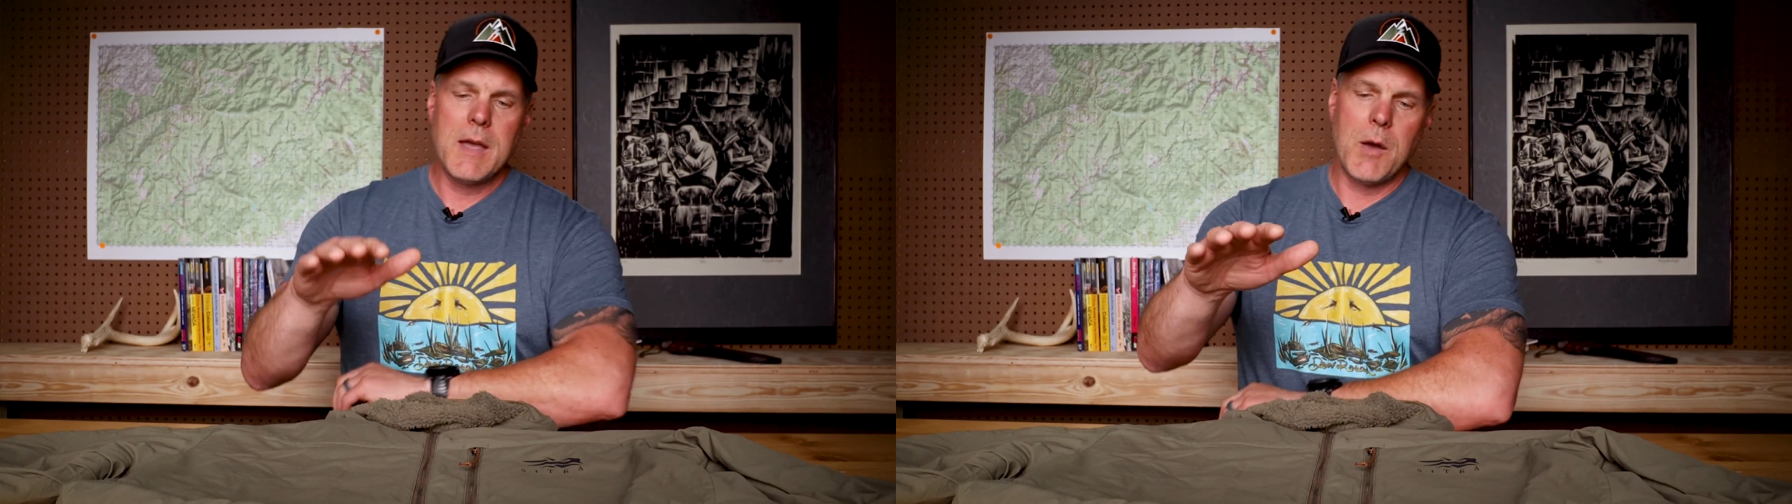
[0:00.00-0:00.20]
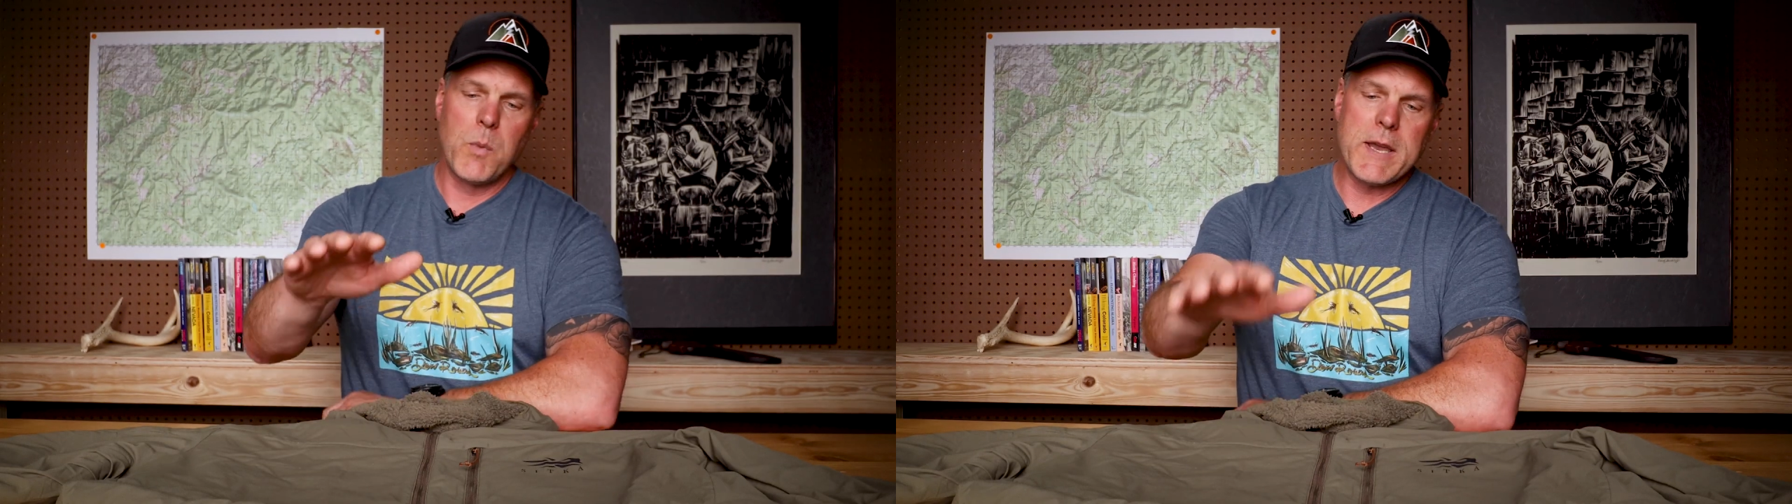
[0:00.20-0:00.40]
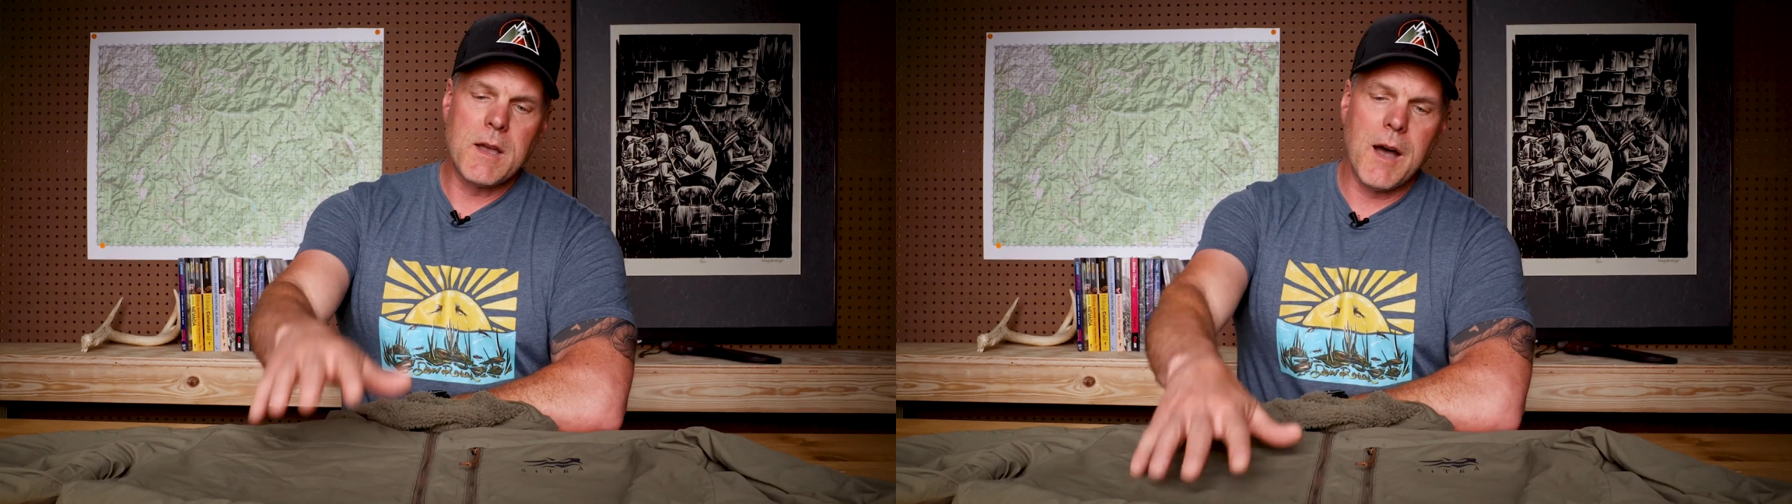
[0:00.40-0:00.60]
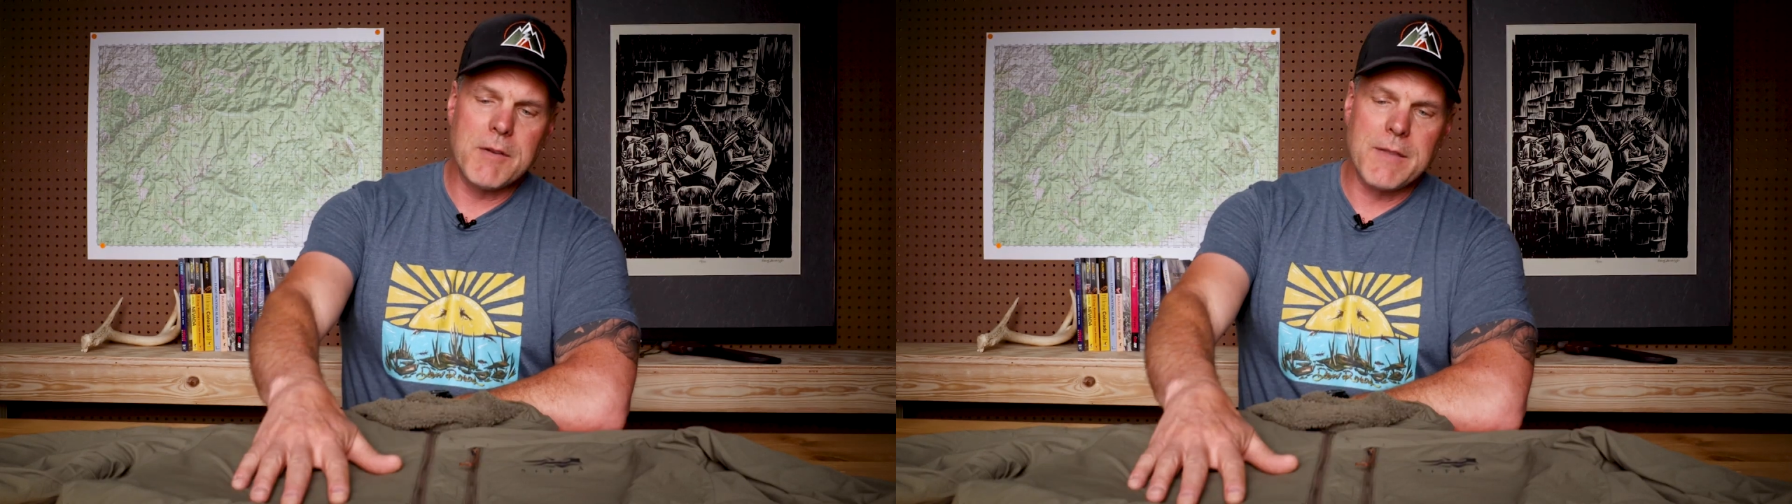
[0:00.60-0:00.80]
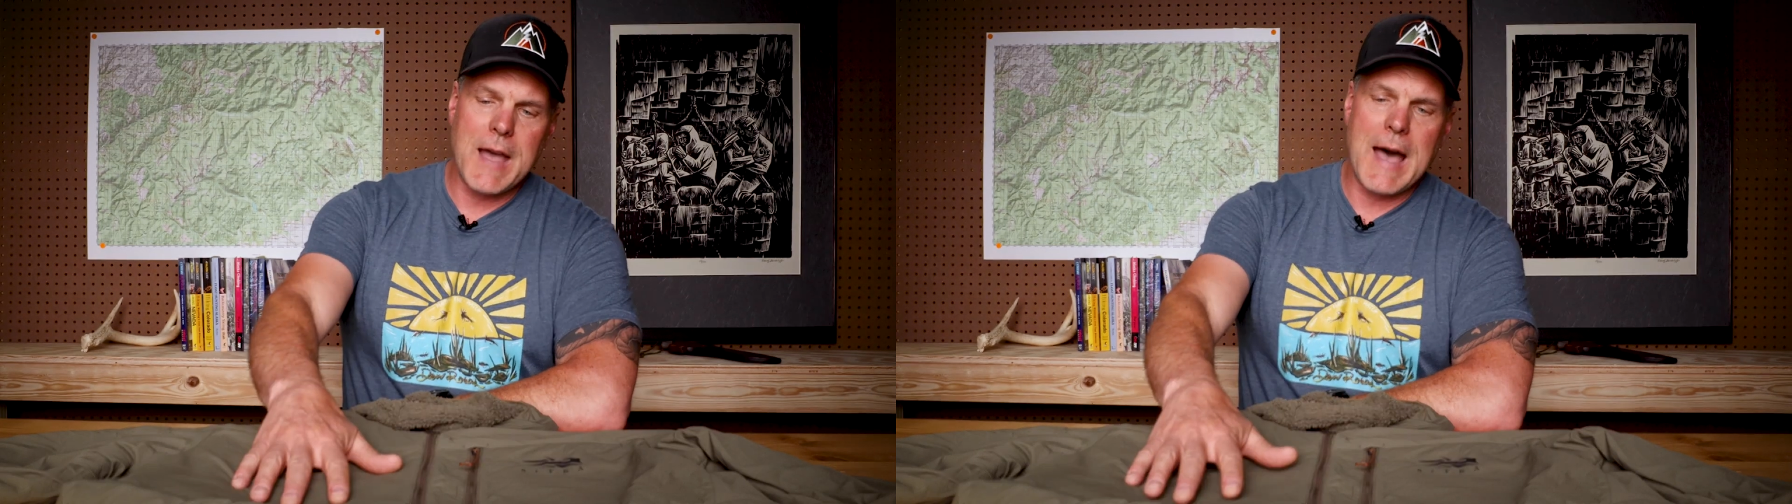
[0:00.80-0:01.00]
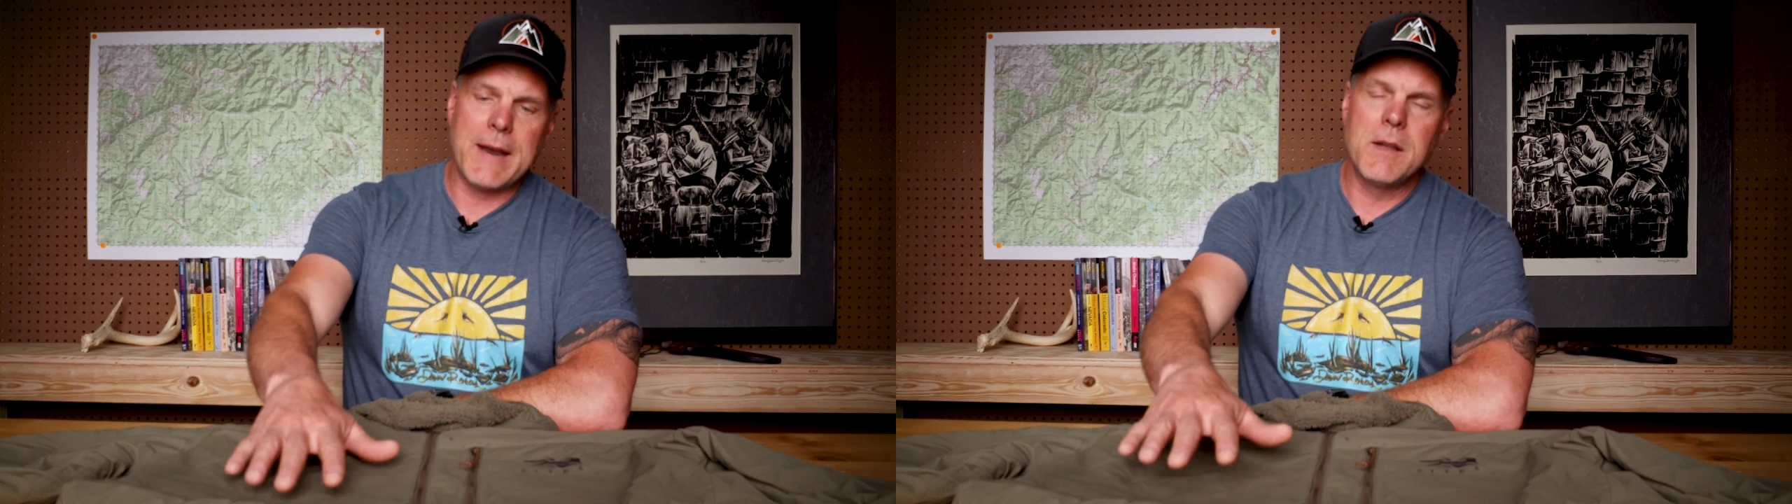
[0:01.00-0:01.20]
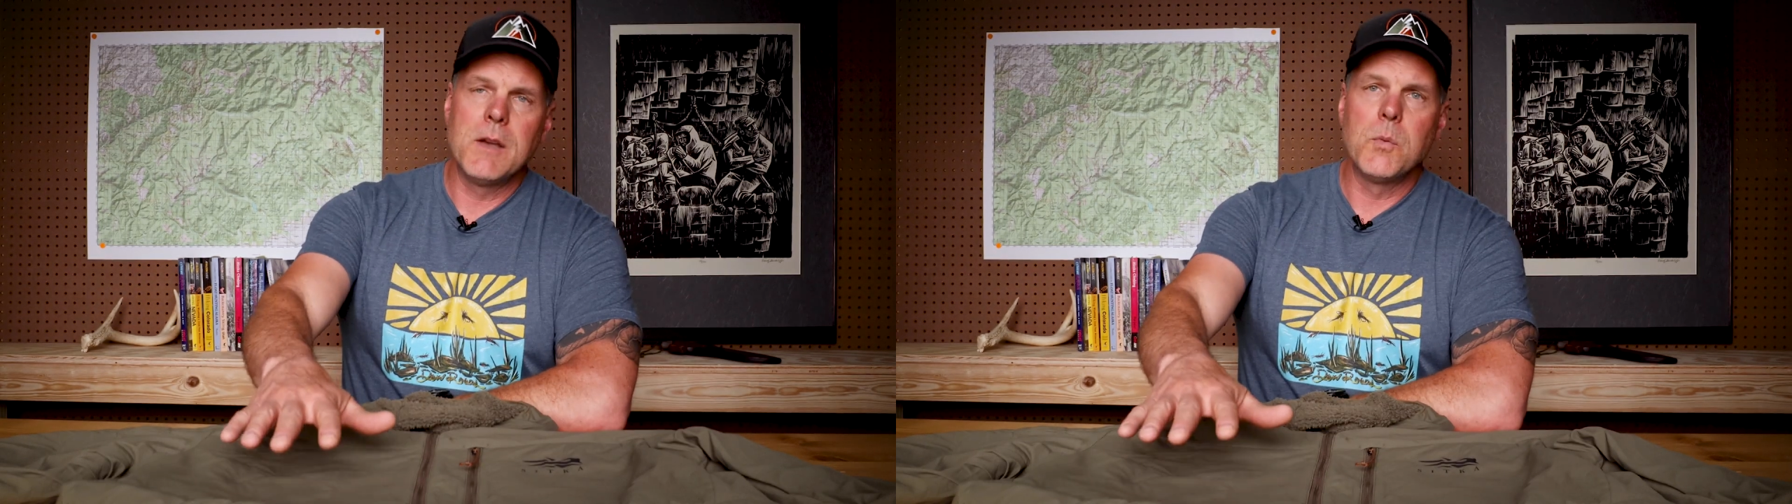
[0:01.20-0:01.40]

And we cover that